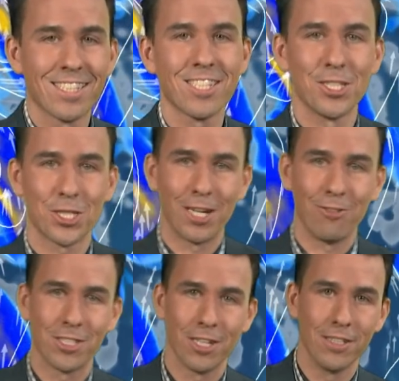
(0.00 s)
Sunshine
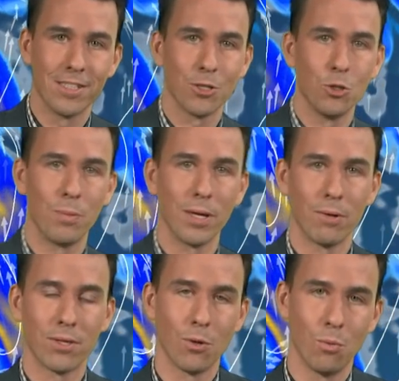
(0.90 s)
returns, albeit
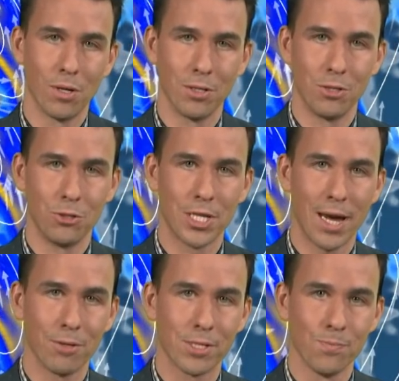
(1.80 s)
with one or two
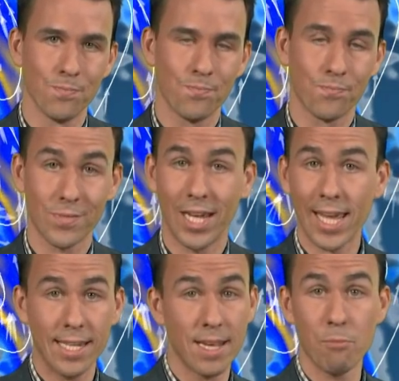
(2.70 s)
showers. And
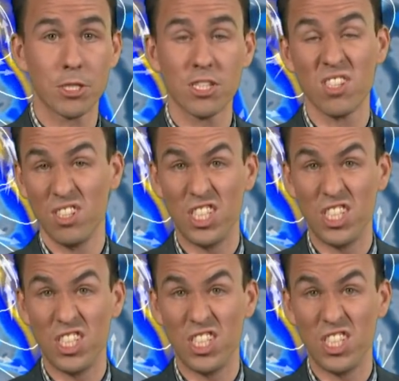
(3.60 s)
again, temperatures